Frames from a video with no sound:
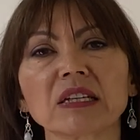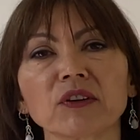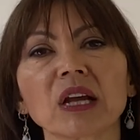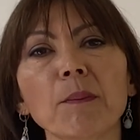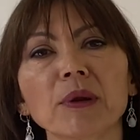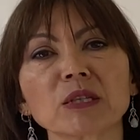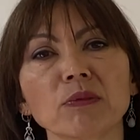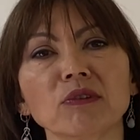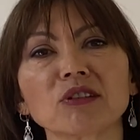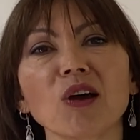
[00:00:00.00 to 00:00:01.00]
of
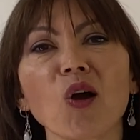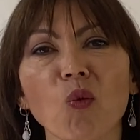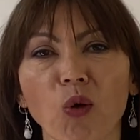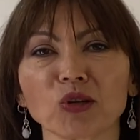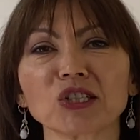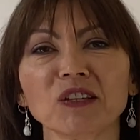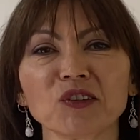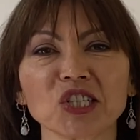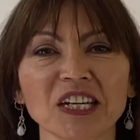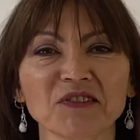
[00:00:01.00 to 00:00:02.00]
accomplishment once you've
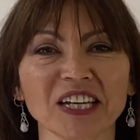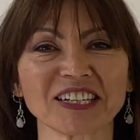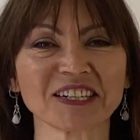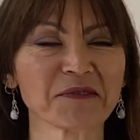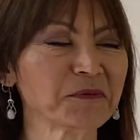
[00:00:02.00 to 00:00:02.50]
achieved it.